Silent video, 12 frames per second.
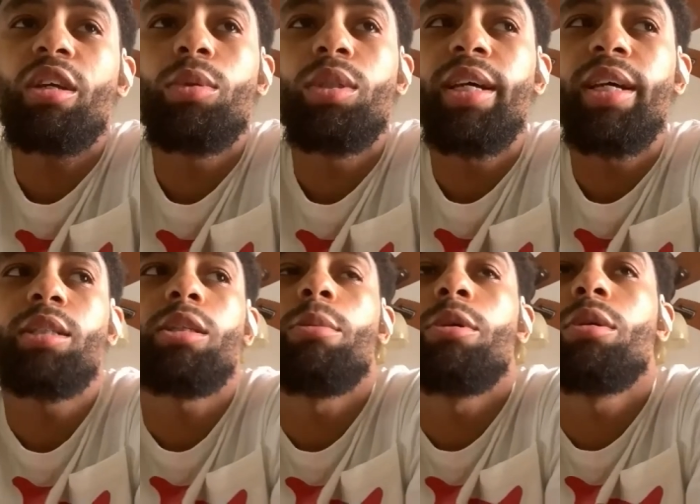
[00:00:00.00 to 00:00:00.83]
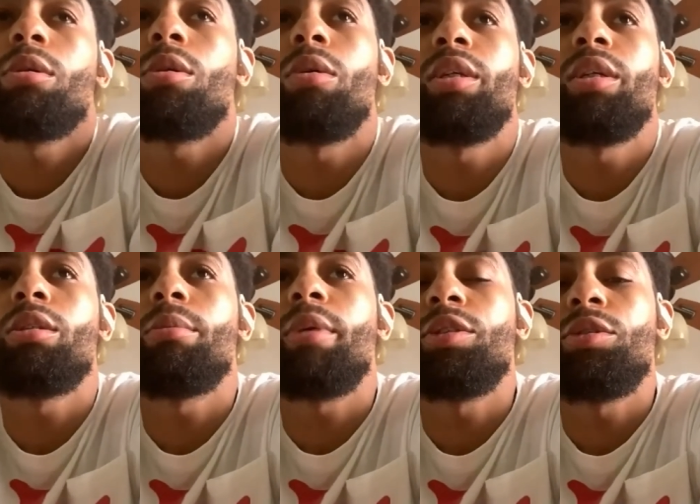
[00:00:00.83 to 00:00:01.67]
it was that summer going
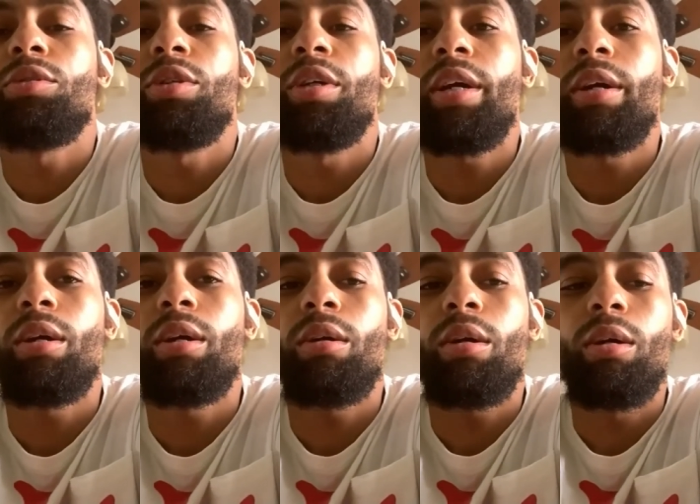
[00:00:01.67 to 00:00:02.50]
into my junior year.